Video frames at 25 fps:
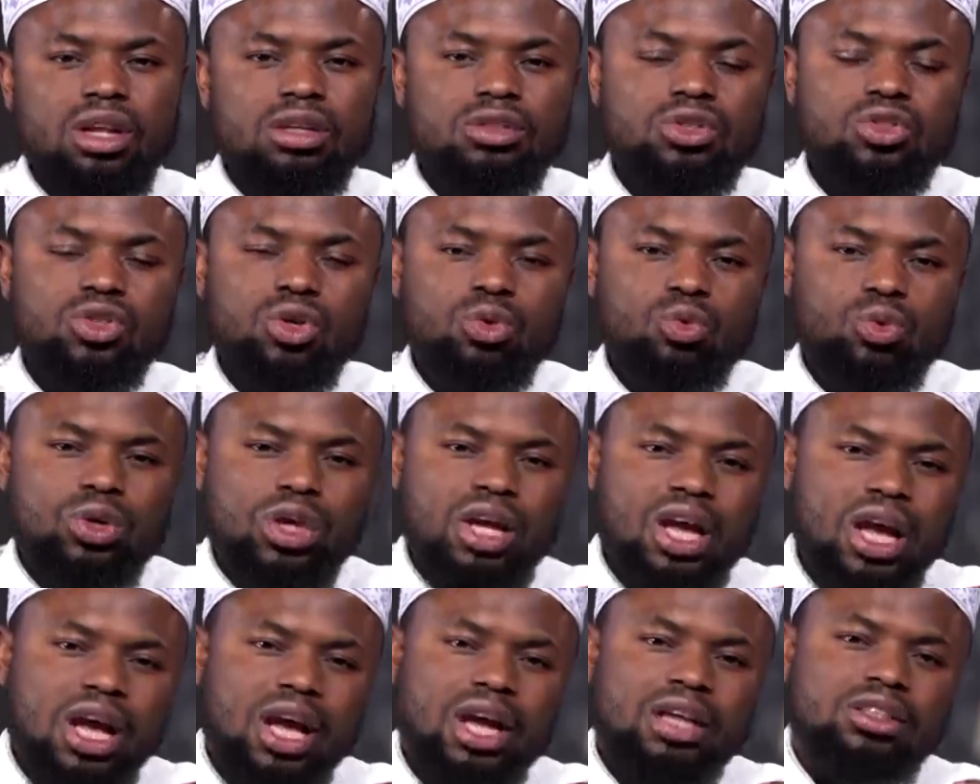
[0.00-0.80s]
So
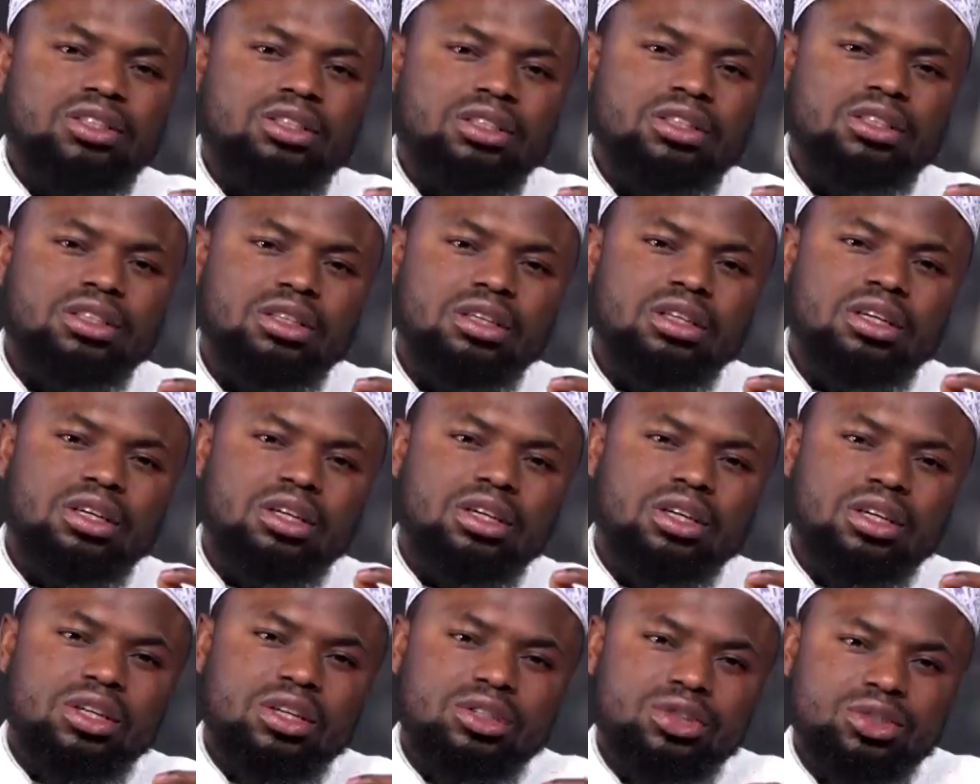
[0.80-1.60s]
we ask,
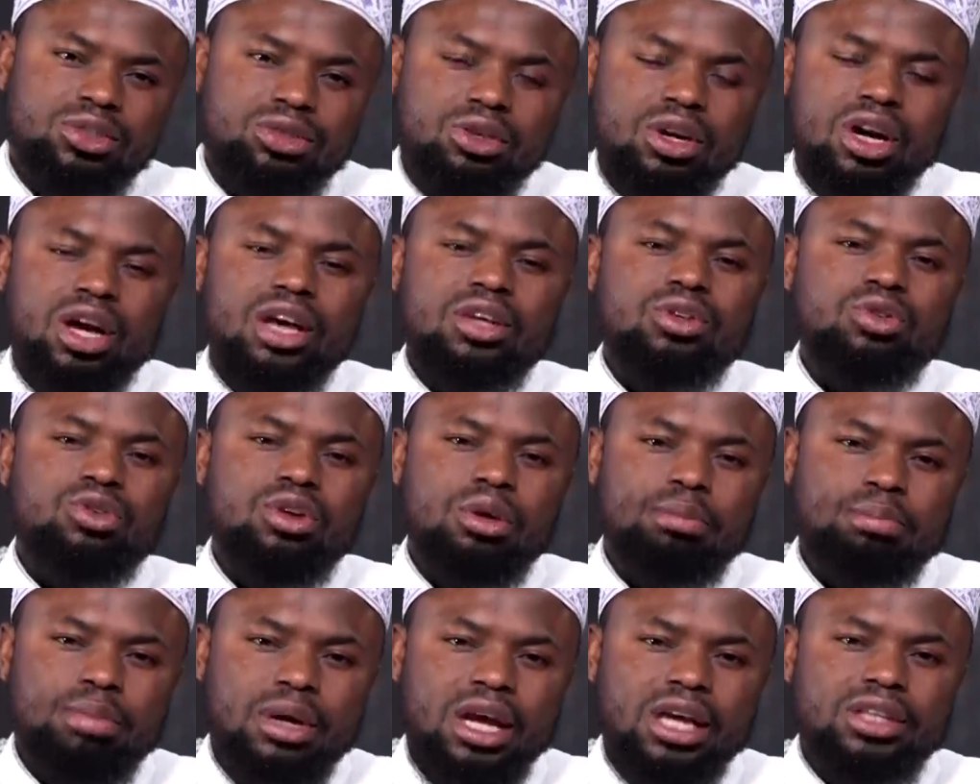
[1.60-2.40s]
try
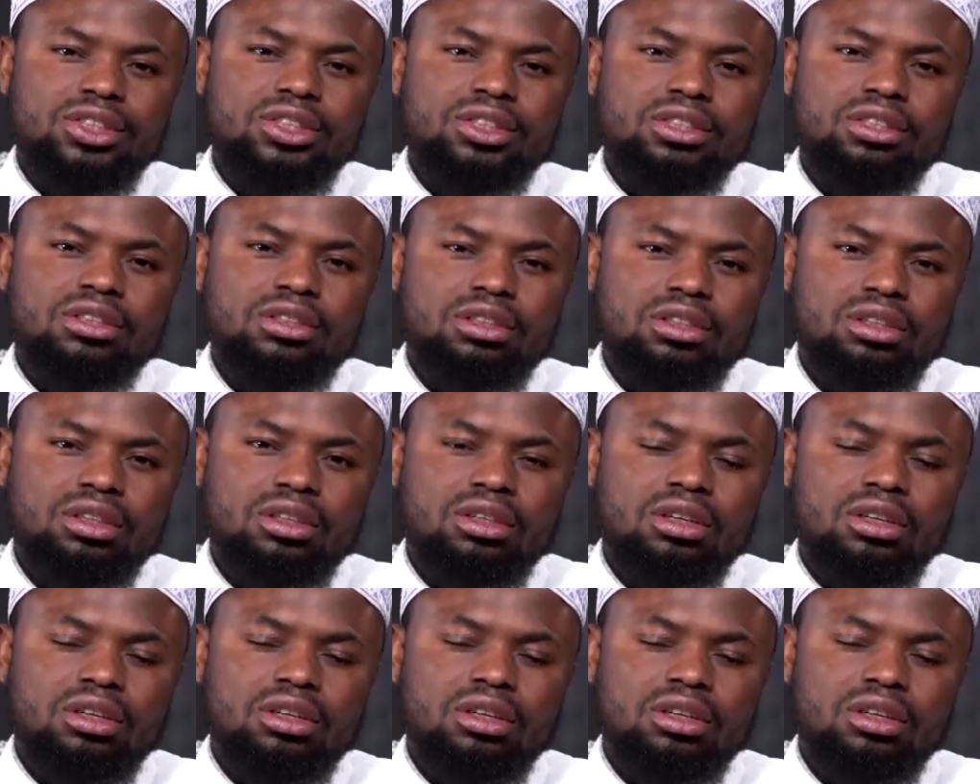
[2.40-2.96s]
your best